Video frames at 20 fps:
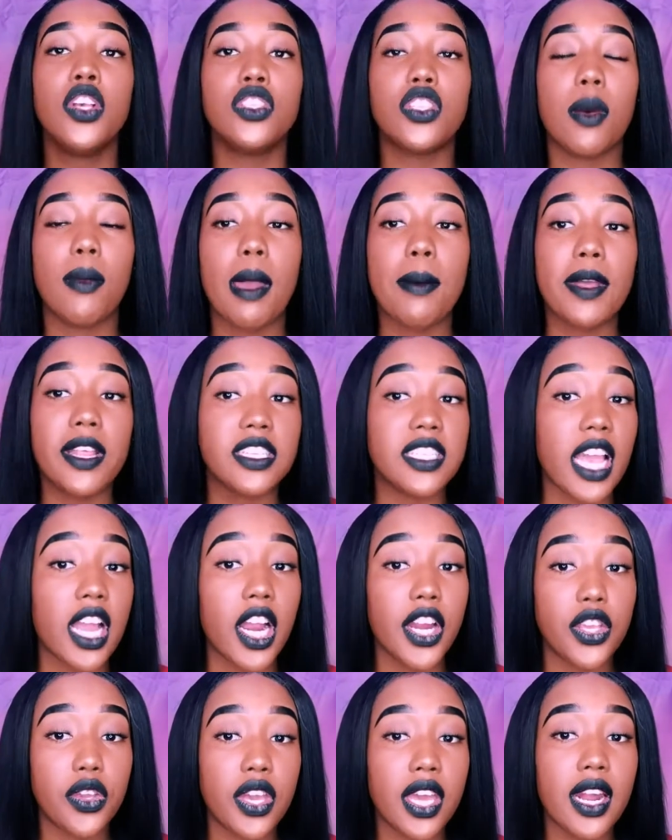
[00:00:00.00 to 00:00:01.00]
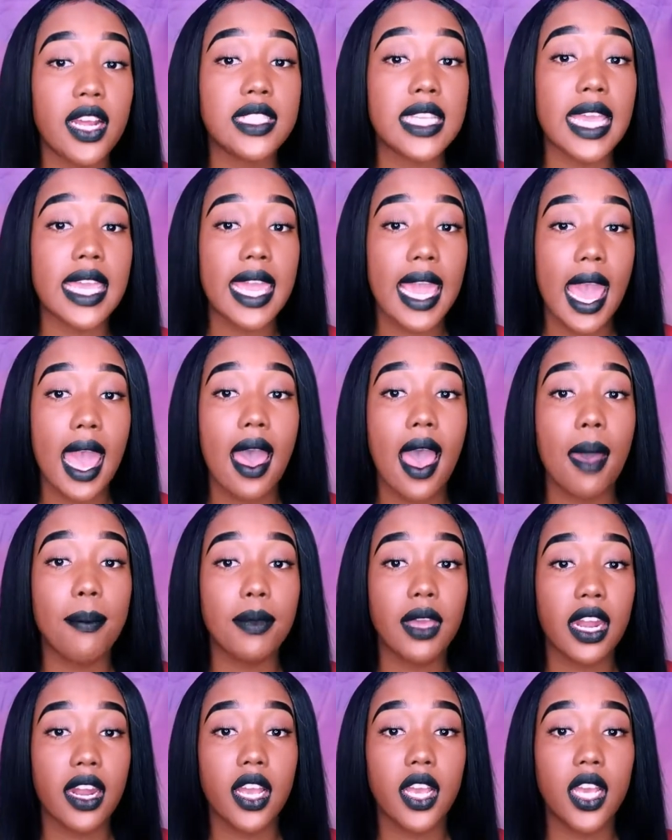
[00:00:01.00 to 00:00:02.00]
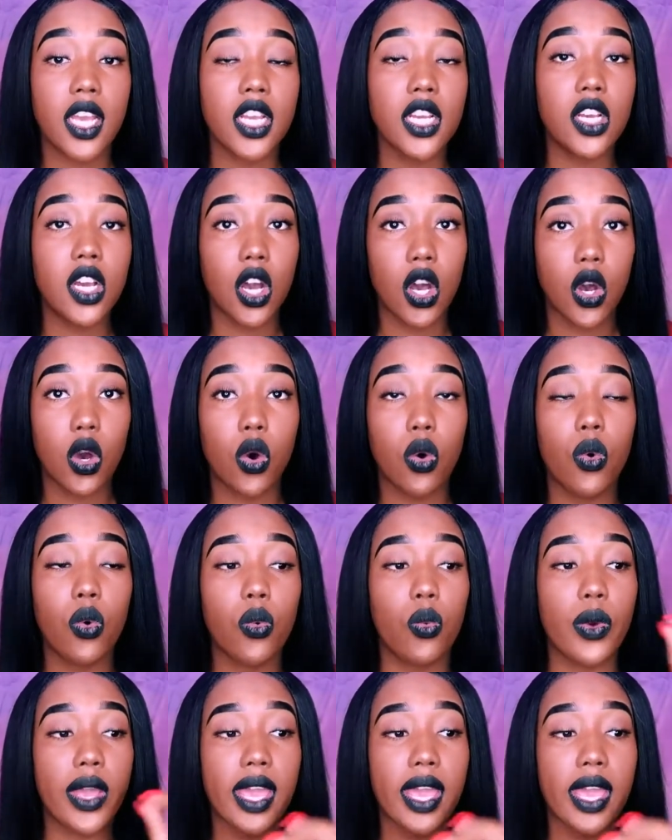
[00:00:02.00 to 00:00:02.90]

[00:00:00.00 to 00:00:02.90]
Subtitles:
So my brother's like, are you good? I was like, yeah, I'm gonna go